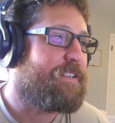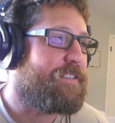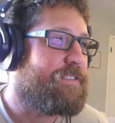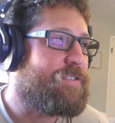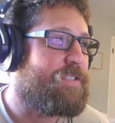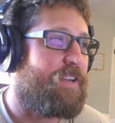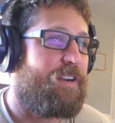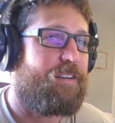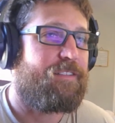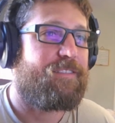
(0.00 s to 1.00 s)

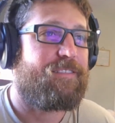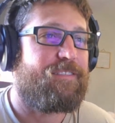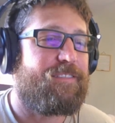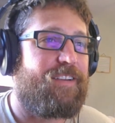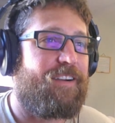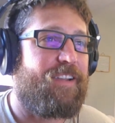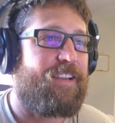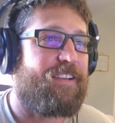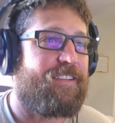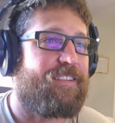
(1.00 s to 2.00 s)
So, okay.
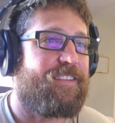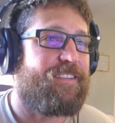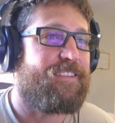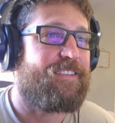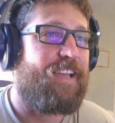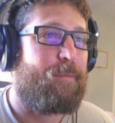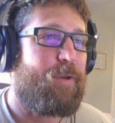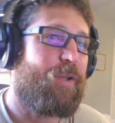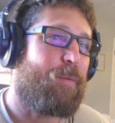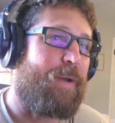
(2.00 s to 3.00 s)
Now I'm going to
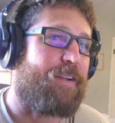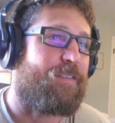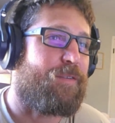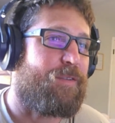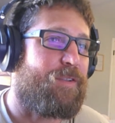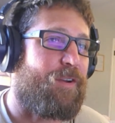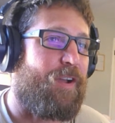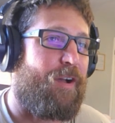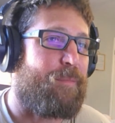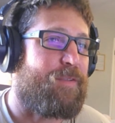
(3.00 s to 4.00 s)
go back to your
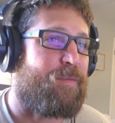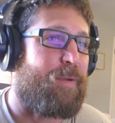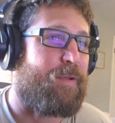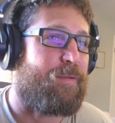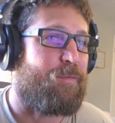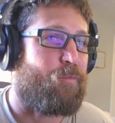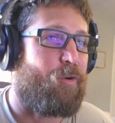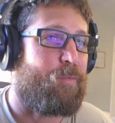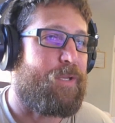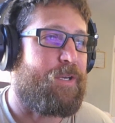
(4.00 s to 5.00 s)
comments about
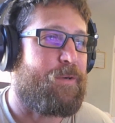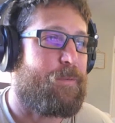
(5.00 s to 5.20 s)
Romeo.